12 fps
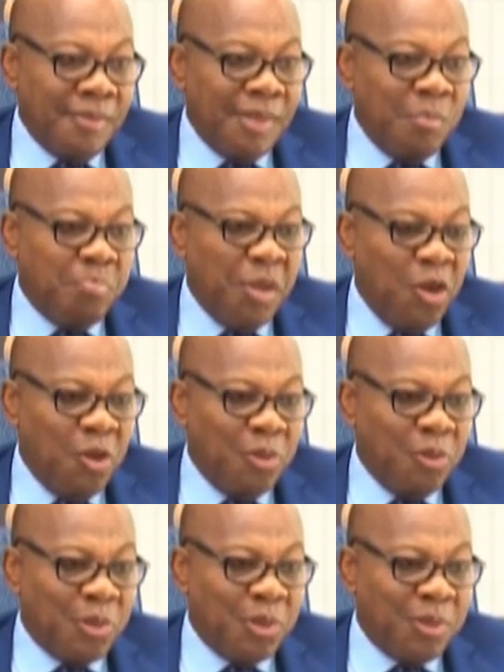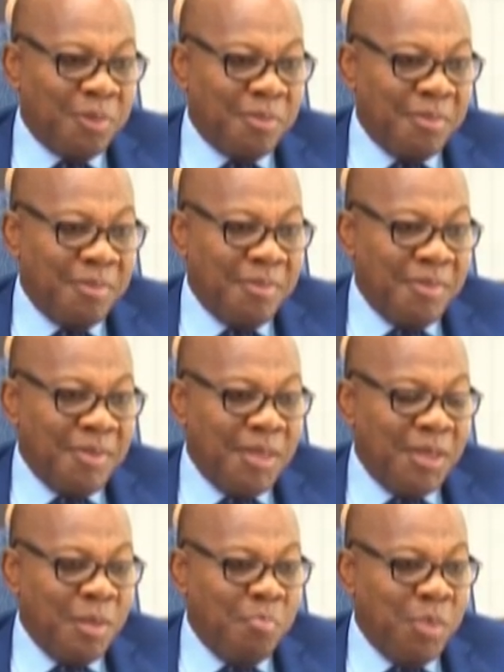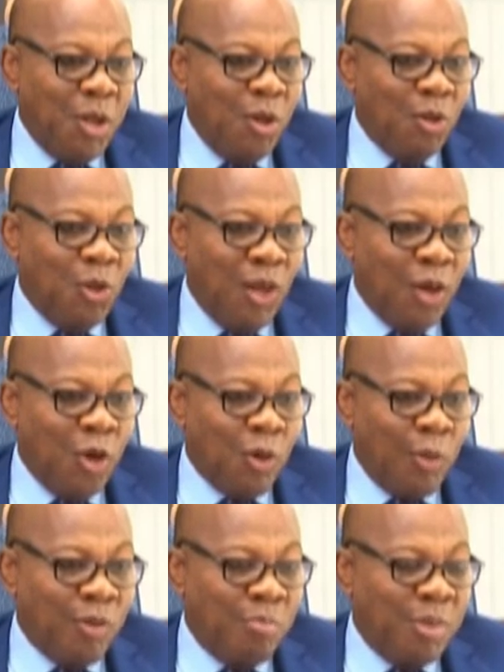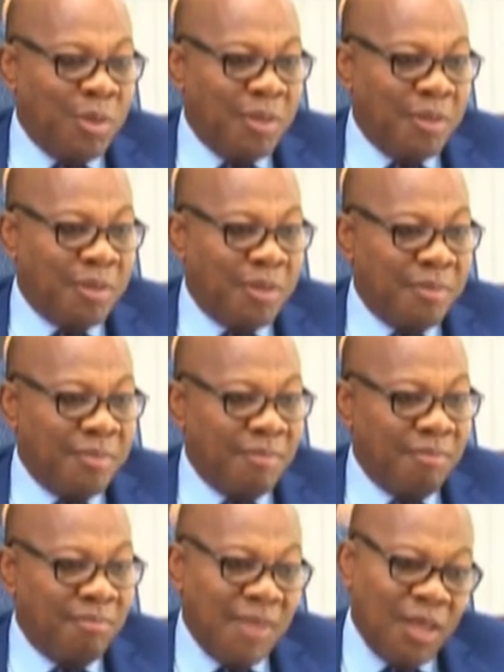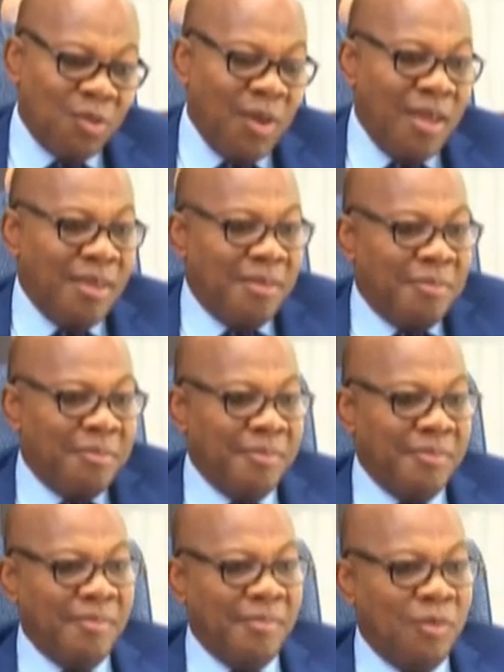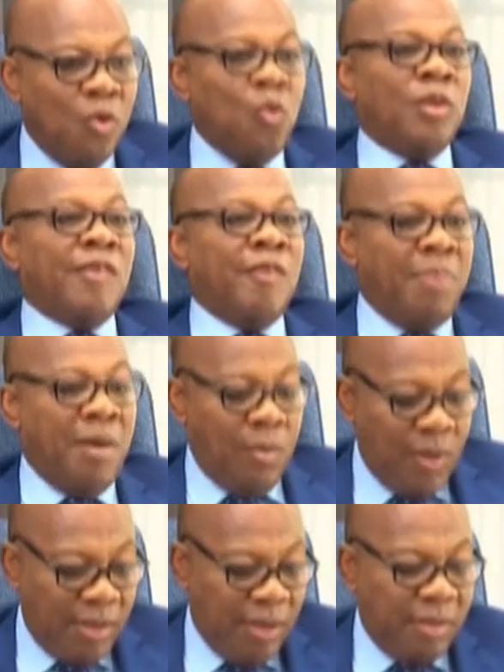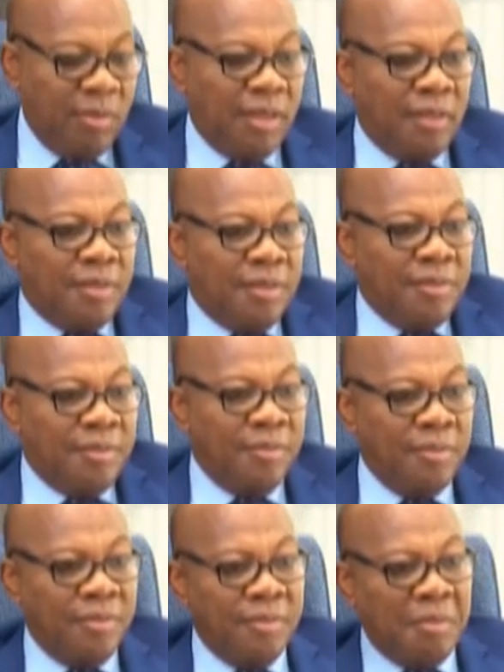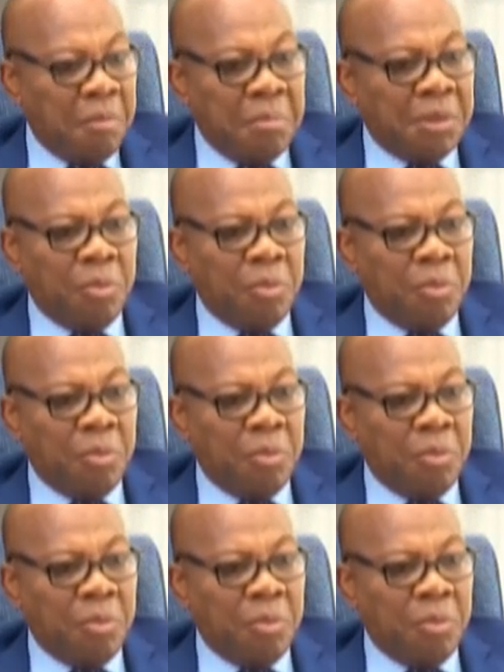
The billions. It's a billion dollar corruption business. That's why. Who will give up power when there's money in it? Nobody